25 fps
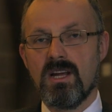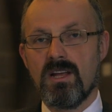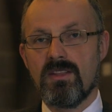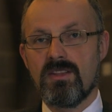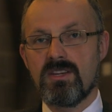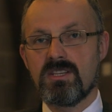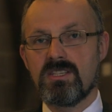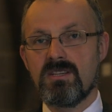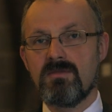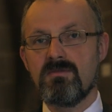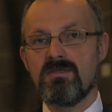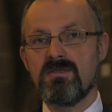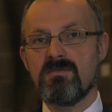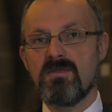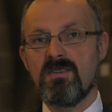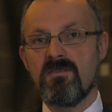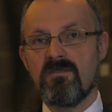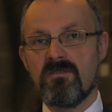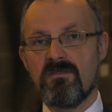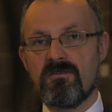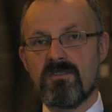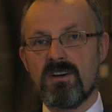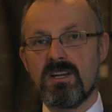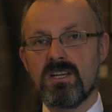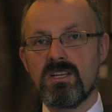They seem to be
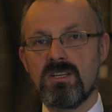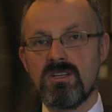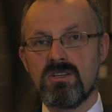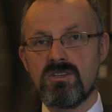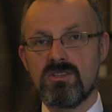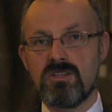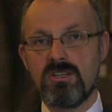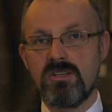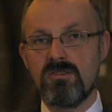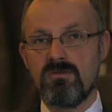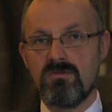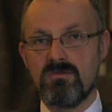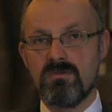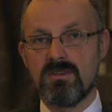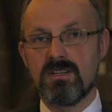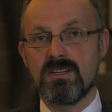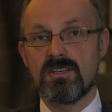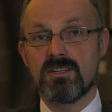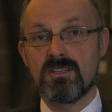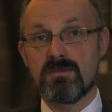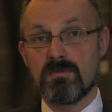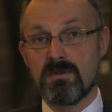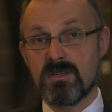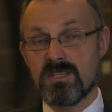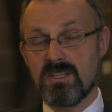fine-tuned, and
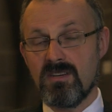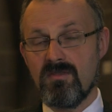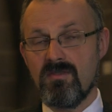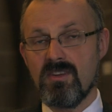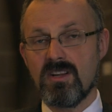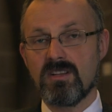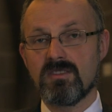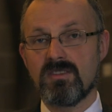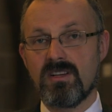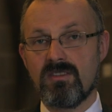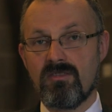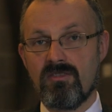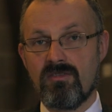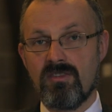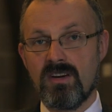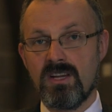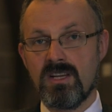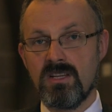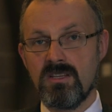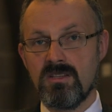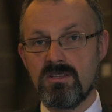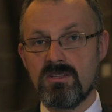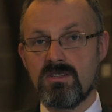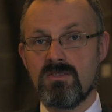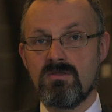specifically
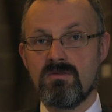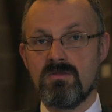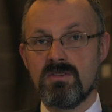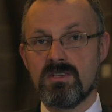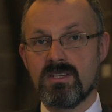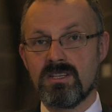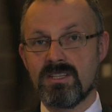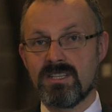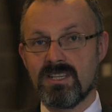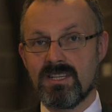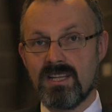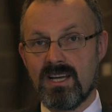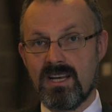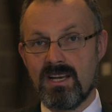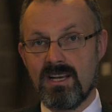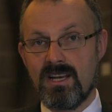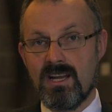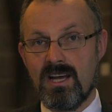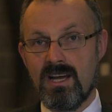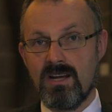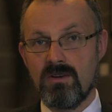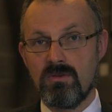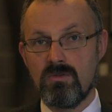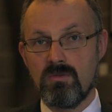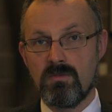fine-tuned into that
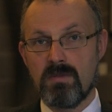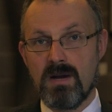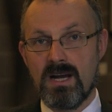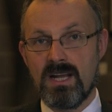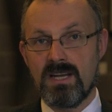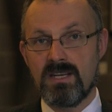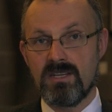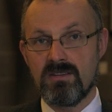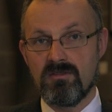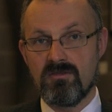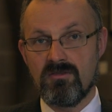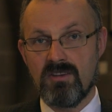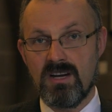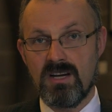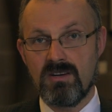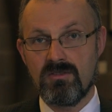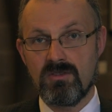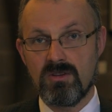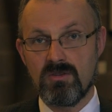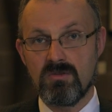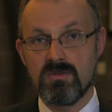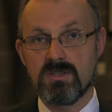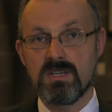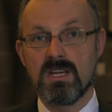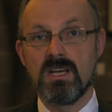narrow band of
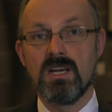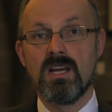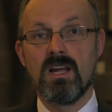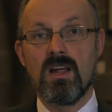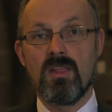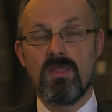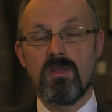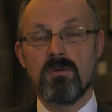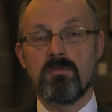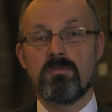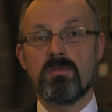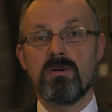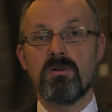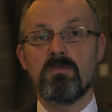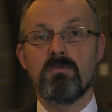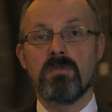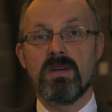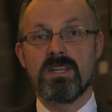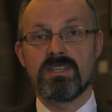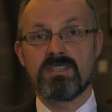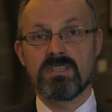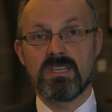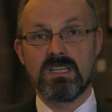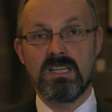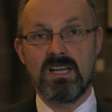values that
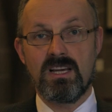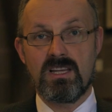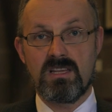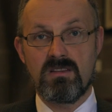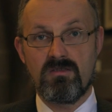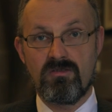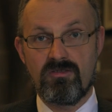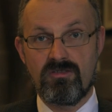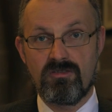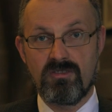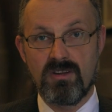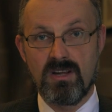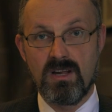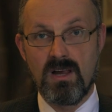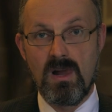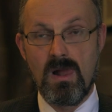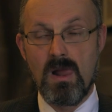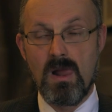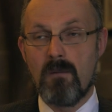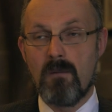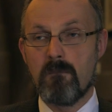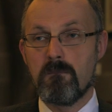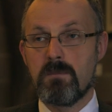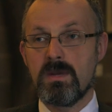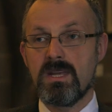permits life.
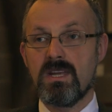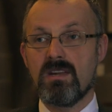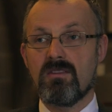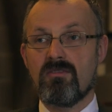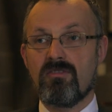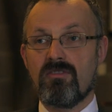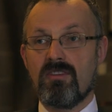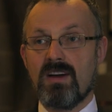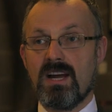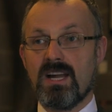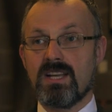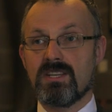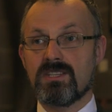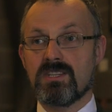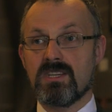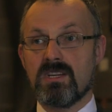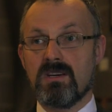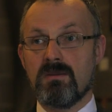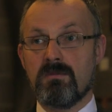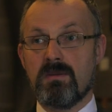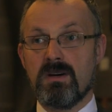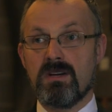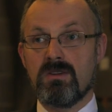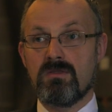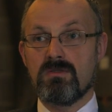Be it facts
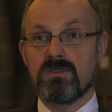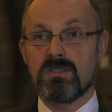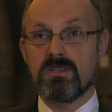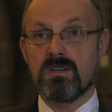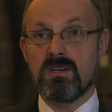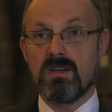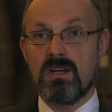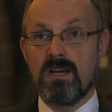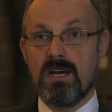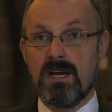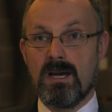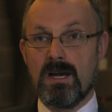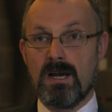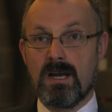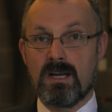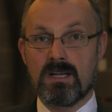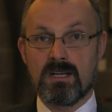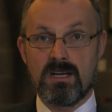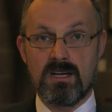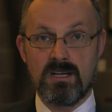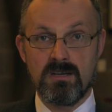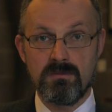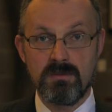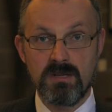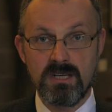about
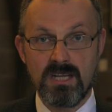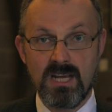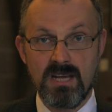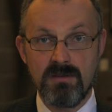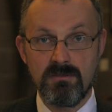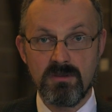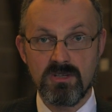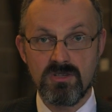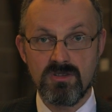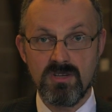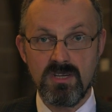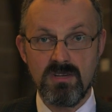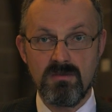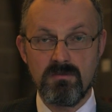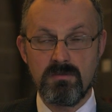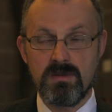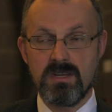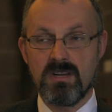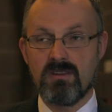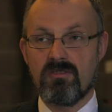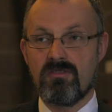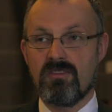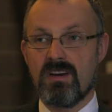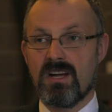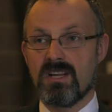carbon chemistry, be
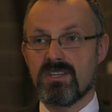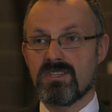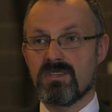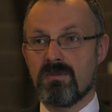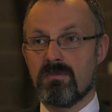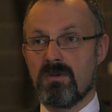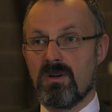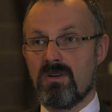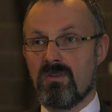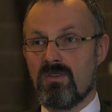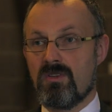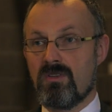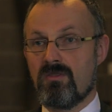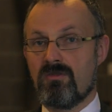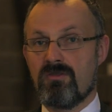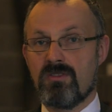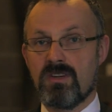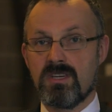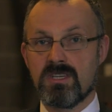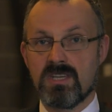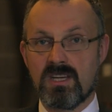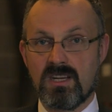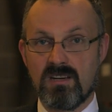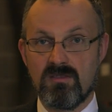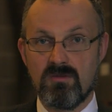it facts about the
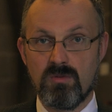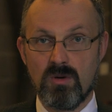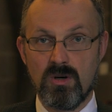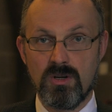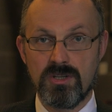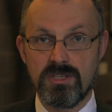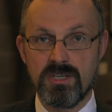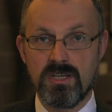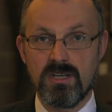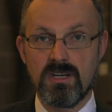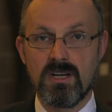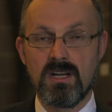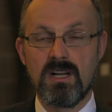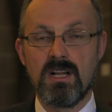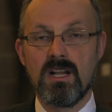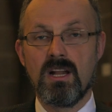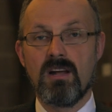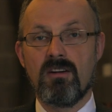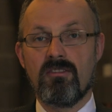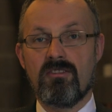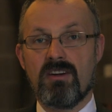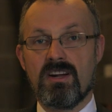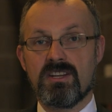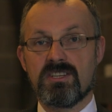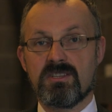freezing of water,
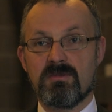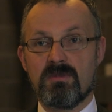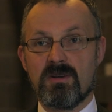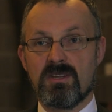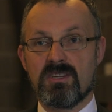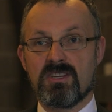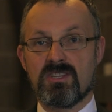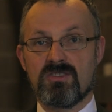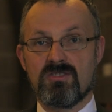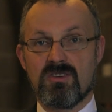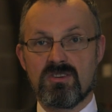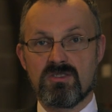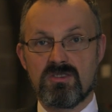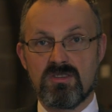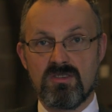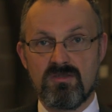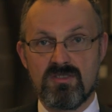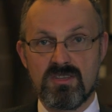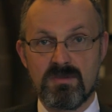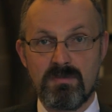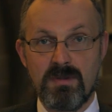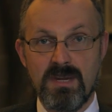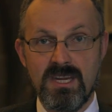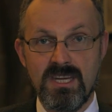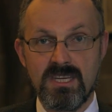facts about the structure of
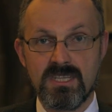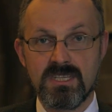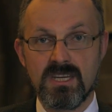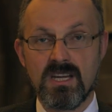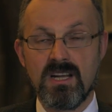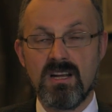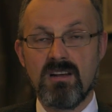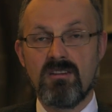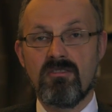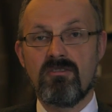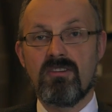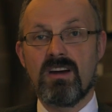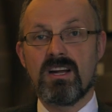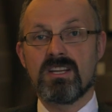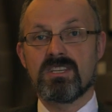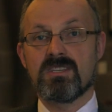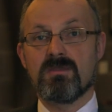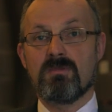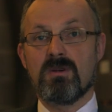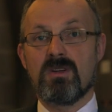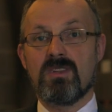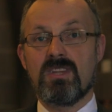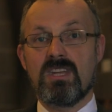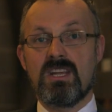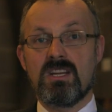space, facts
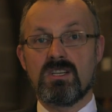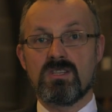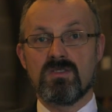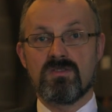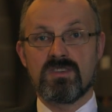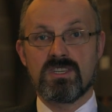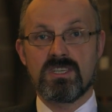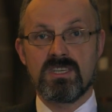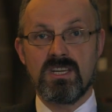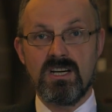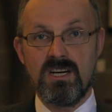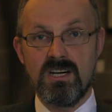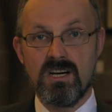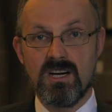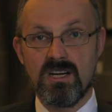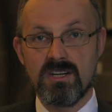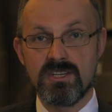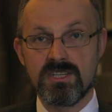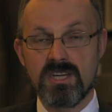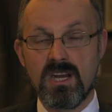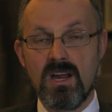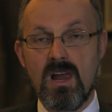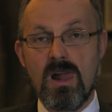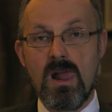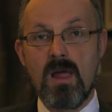about the age of
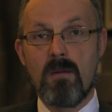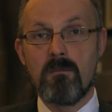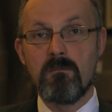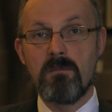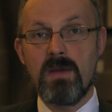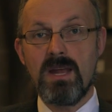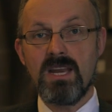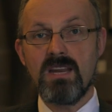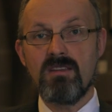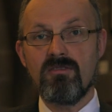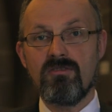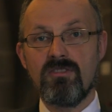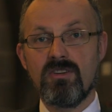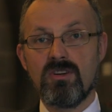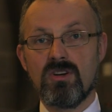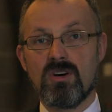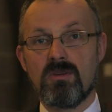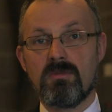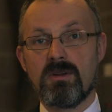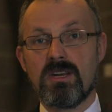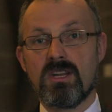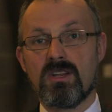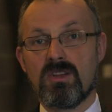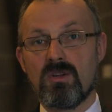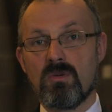stars, many
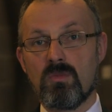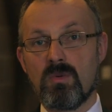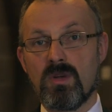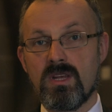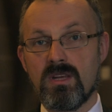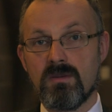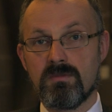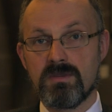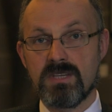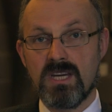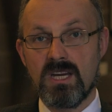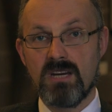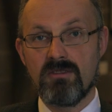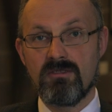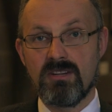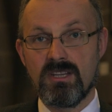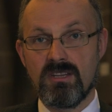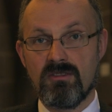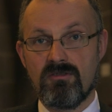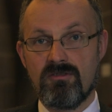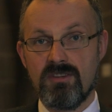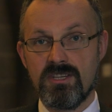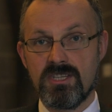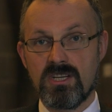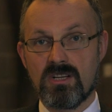phenomena that we observe in
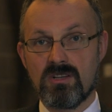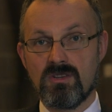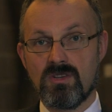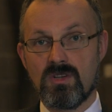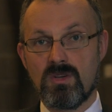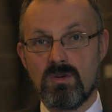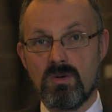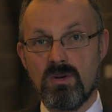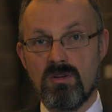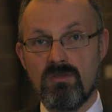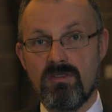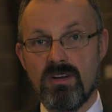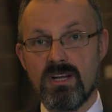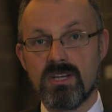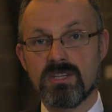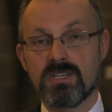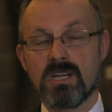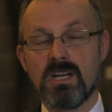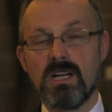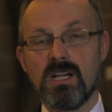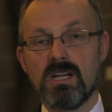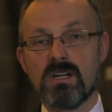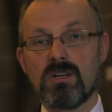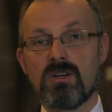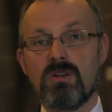the physical universe
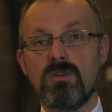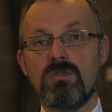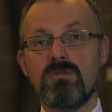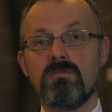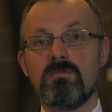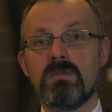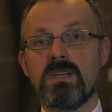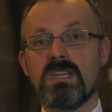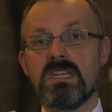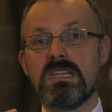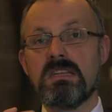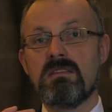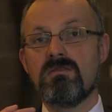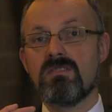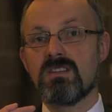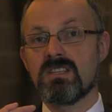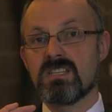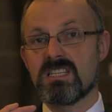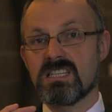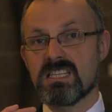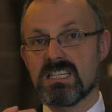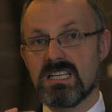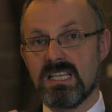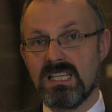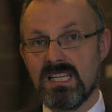couldn't be even
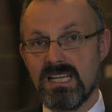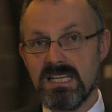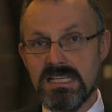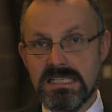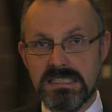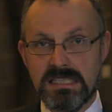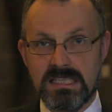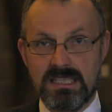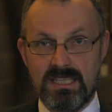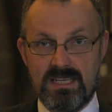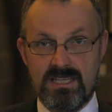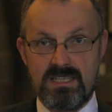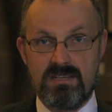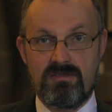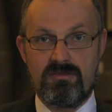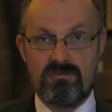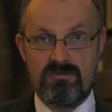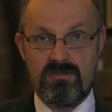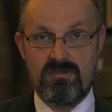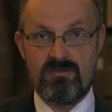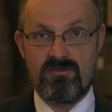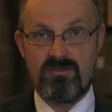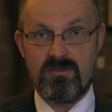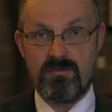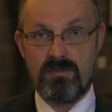slightly
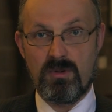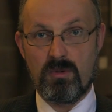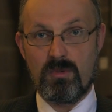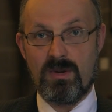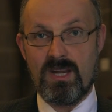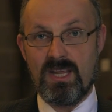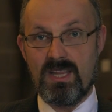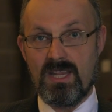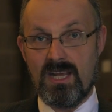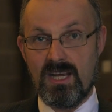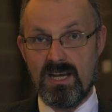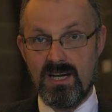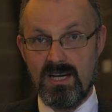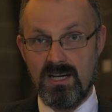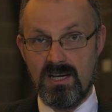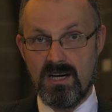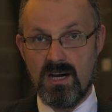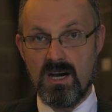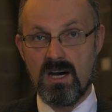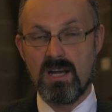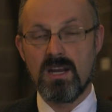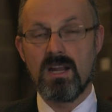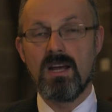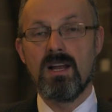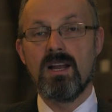different from the way they
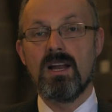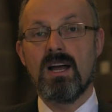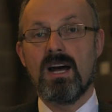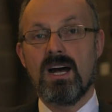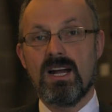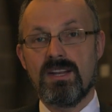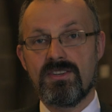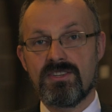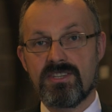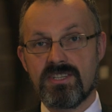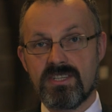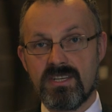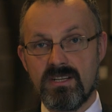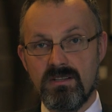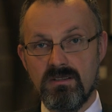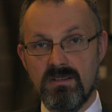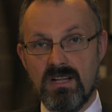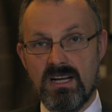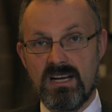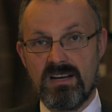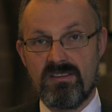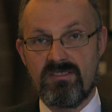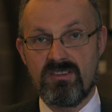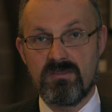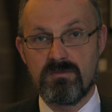are and still
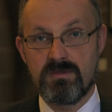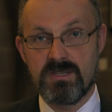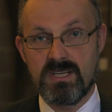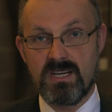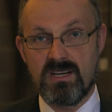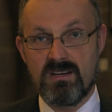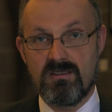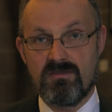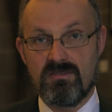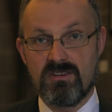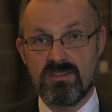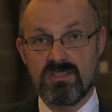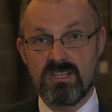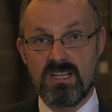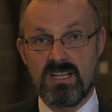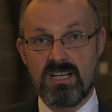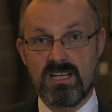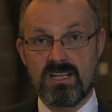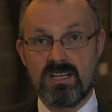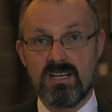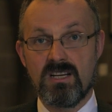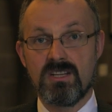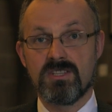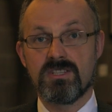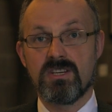have observers
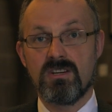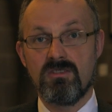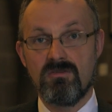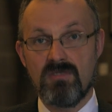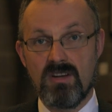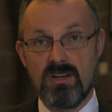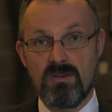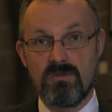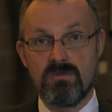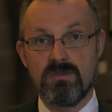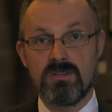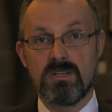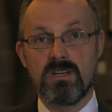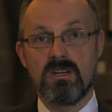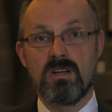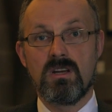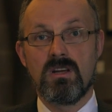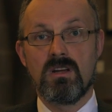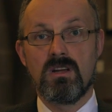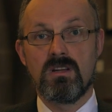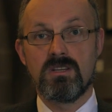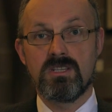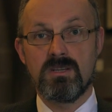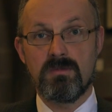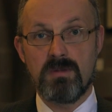like us around
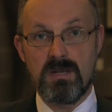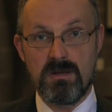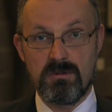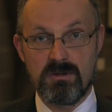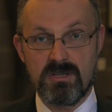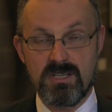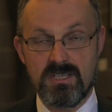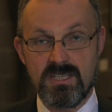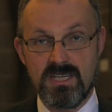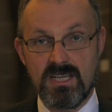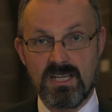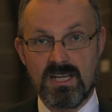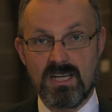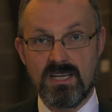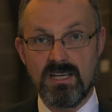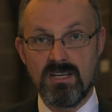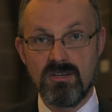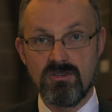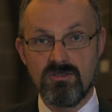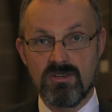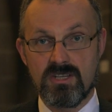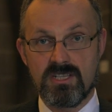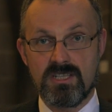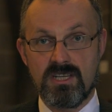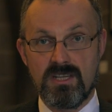to be able to take an
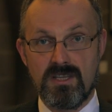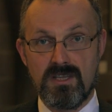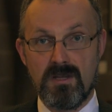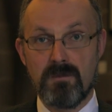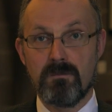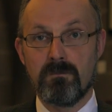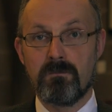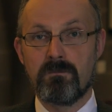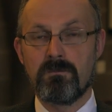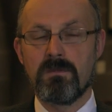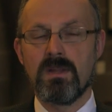interest in them.